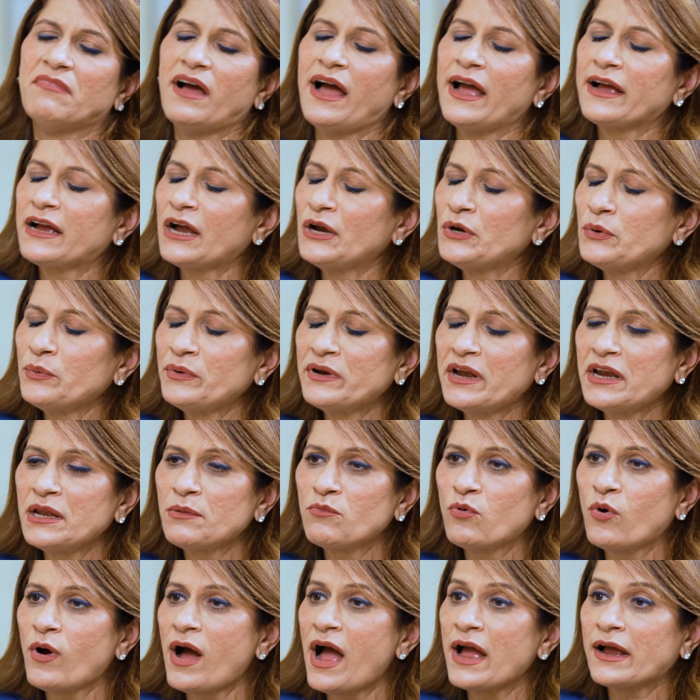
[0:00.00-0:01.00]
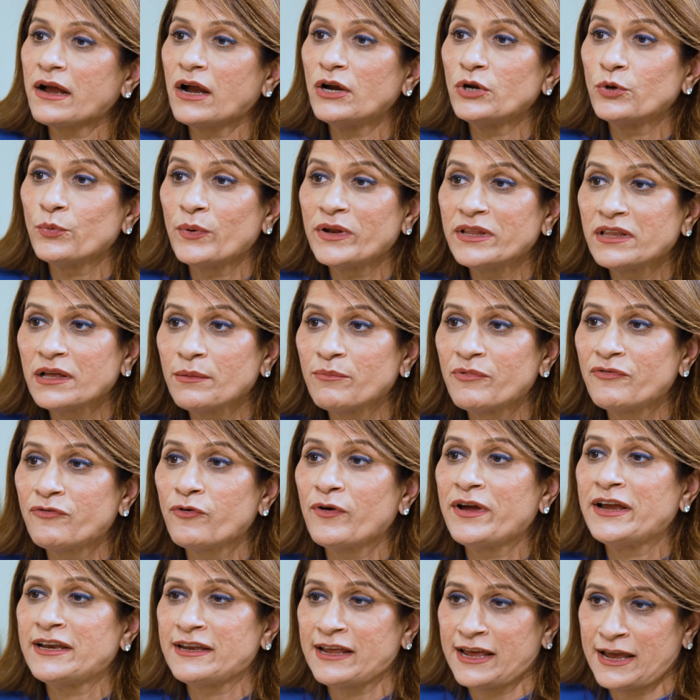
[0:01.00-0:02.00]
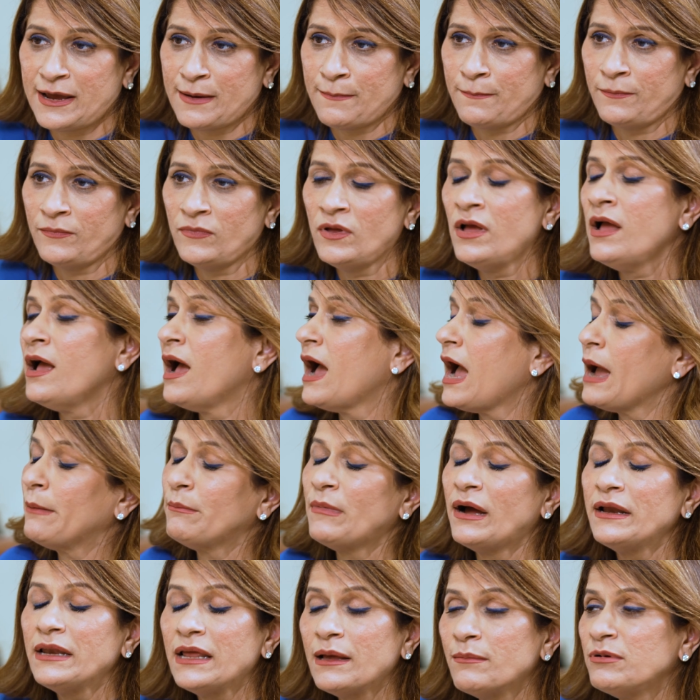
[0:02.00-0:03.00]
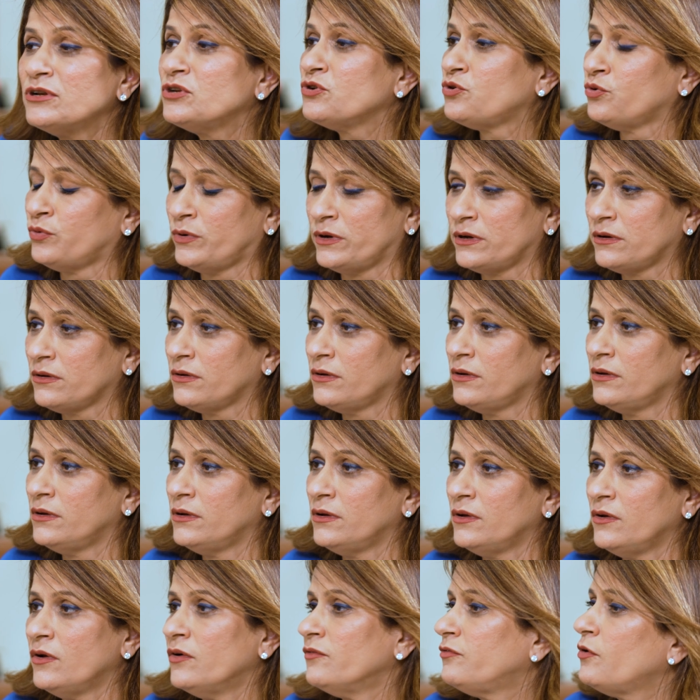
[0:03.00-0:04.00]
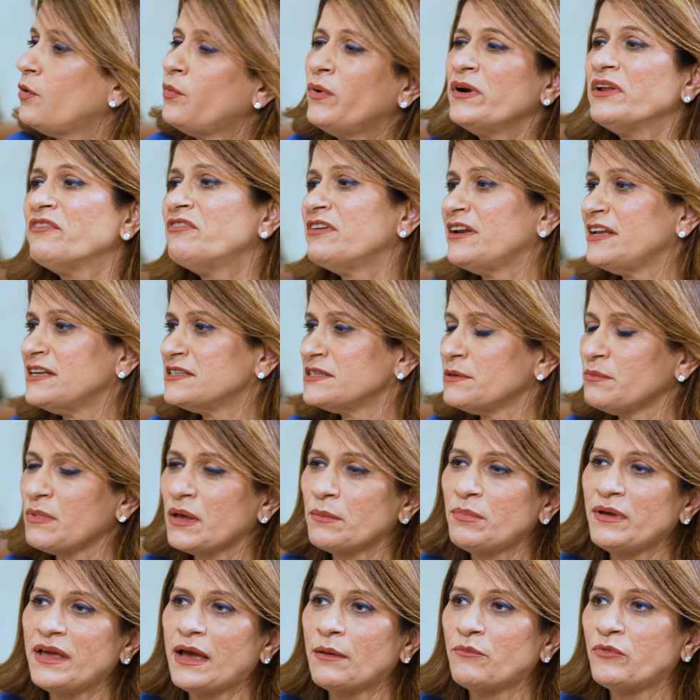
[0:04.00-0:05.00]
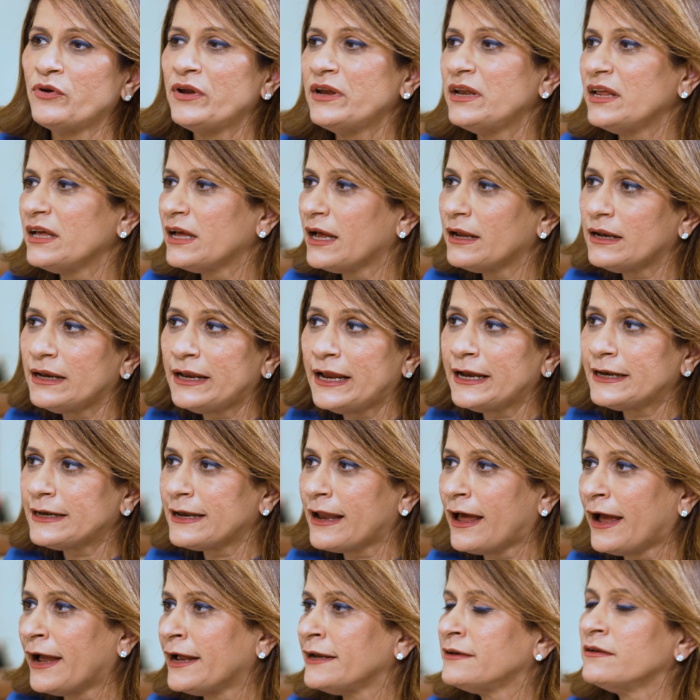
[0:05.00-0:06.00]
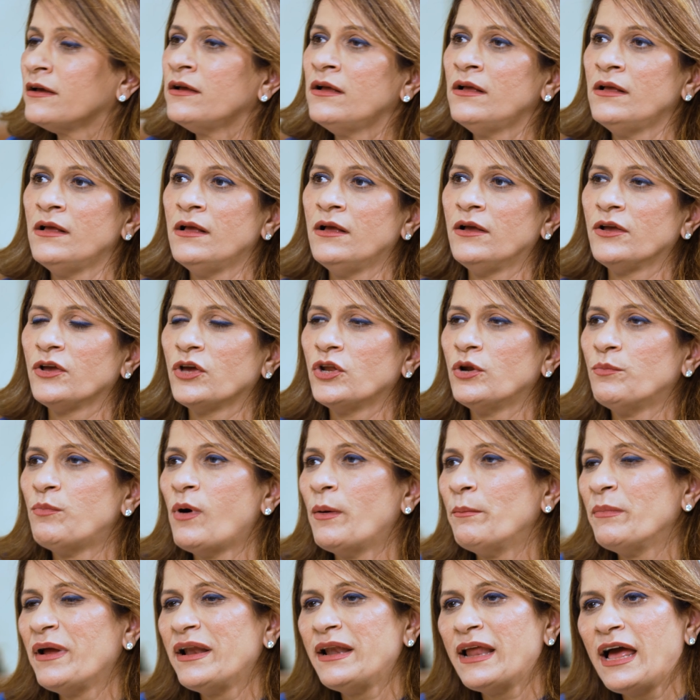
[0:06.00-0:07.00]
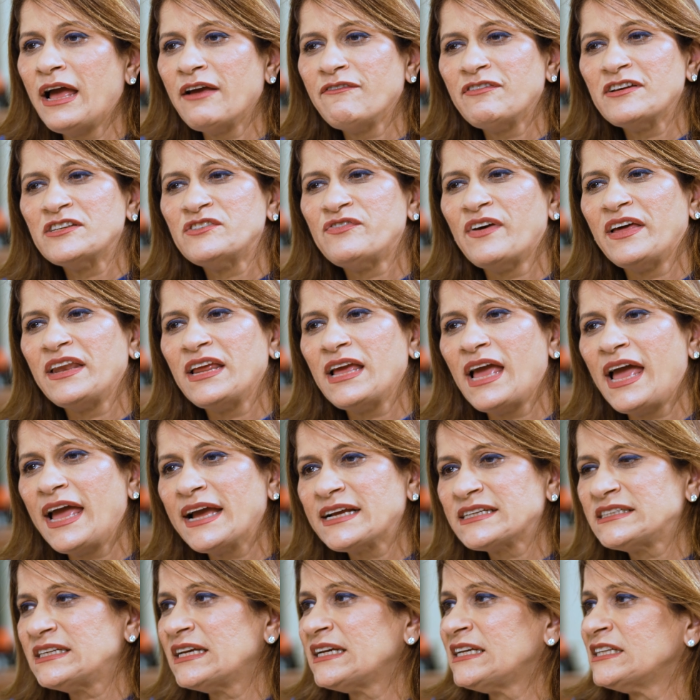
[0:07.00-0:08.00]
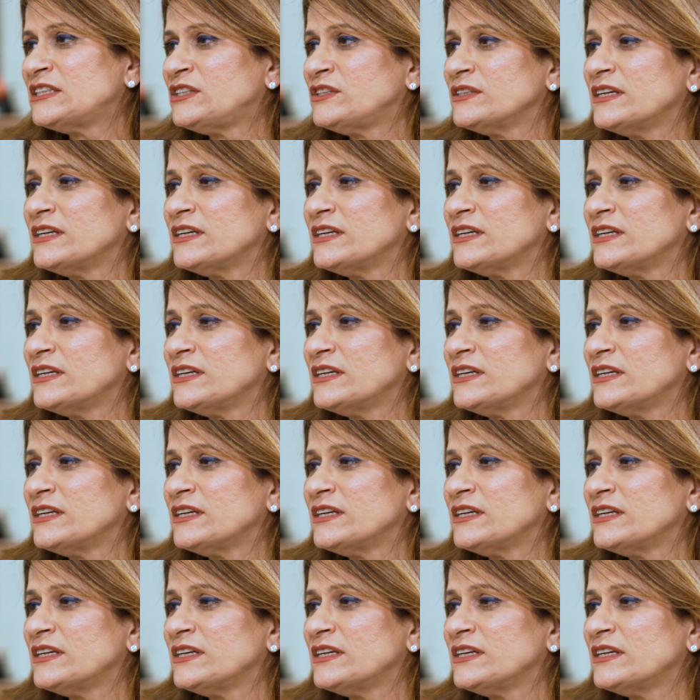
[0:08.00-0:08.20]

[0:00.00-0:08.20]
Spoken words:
I can't do it anymore. I can't do anything before 8 a.m. I'm unable to do it. For whatever reason. Maybe I'm reading late night. Bombay life is very hectic.